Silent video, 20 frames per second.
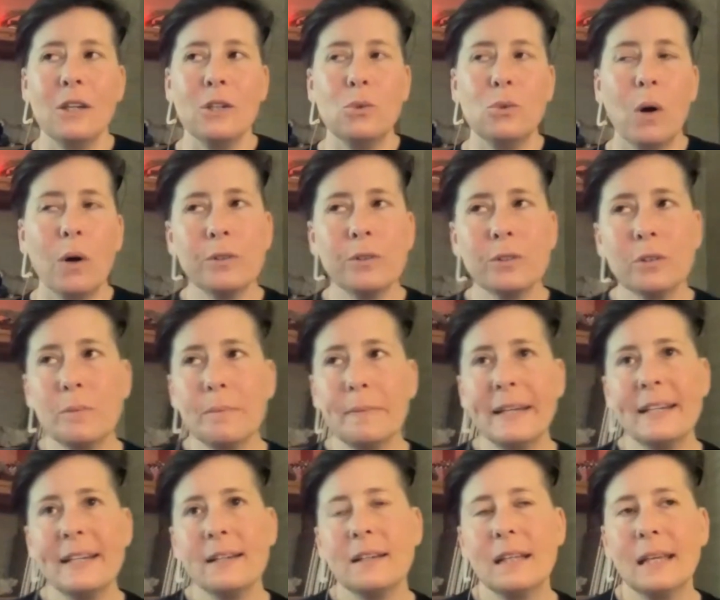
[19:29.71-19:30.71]
You also
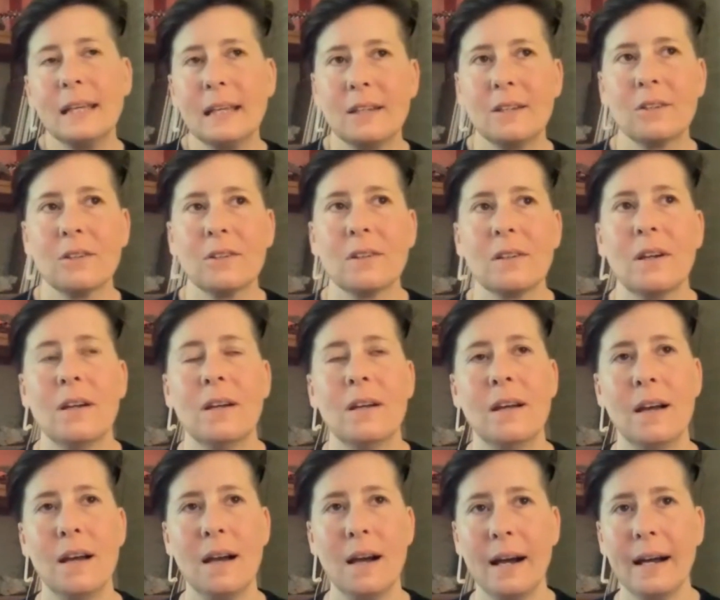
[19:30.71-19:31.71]
might get your
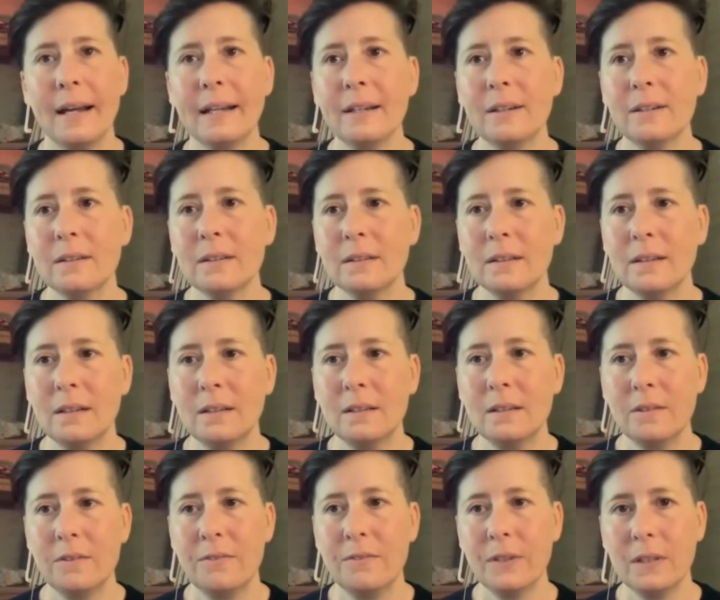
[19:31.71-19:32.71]
iron
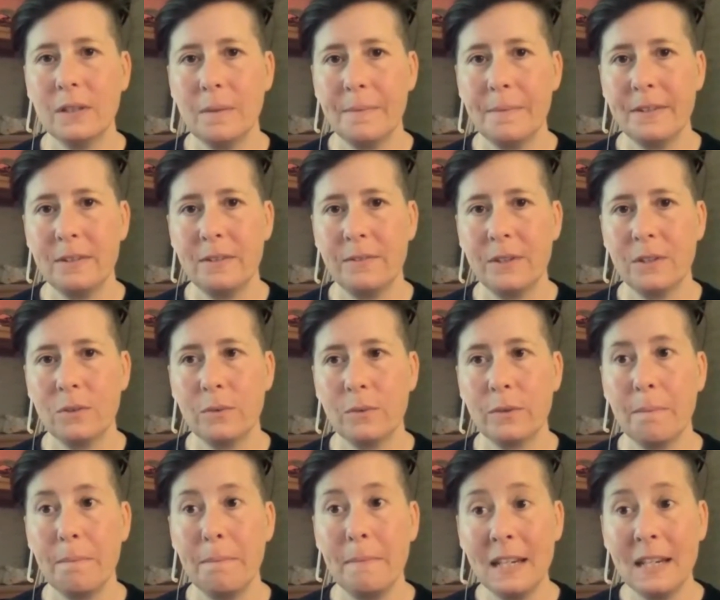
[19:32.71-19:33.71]
to fill up this field
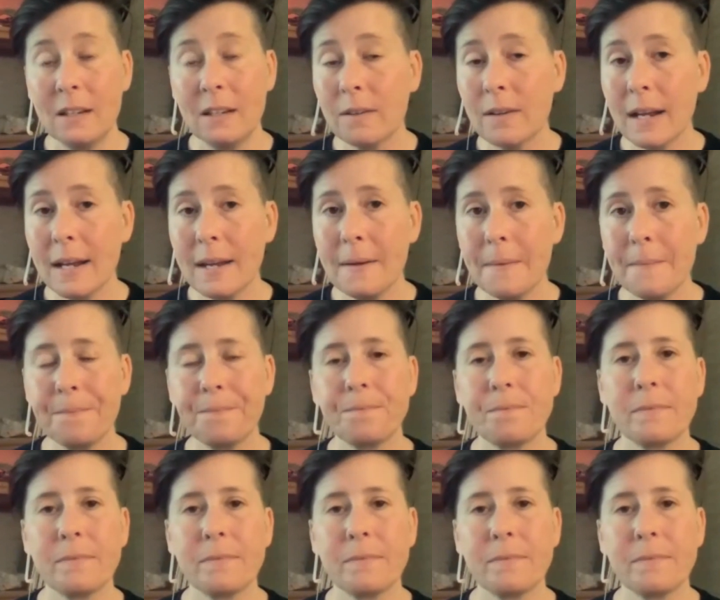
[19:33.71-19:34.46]
with meteorite.